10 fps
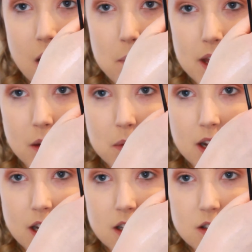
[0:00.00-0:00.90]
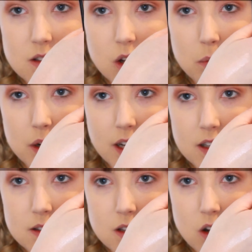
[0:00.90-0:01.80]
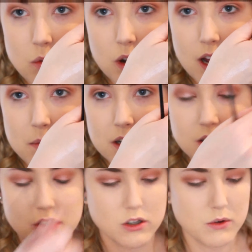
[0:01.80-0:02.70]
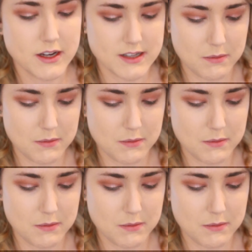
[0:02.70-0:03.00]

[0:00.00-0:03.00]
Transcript: pigment, and it's so pretty. So what I'm going to do is